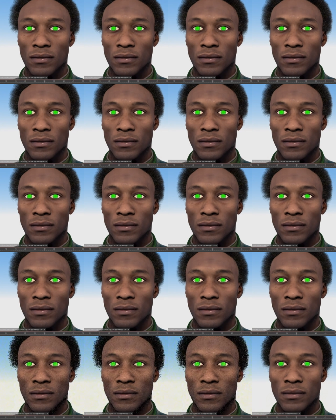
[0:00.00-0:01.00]

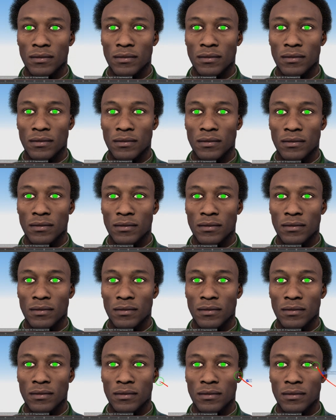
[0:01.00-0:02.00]

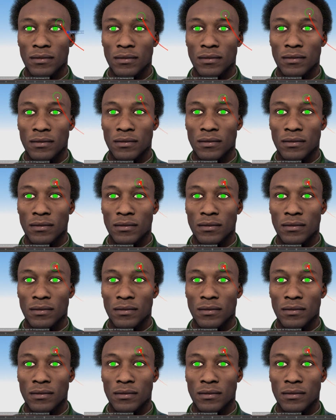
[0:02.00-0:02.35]
Nothing is said.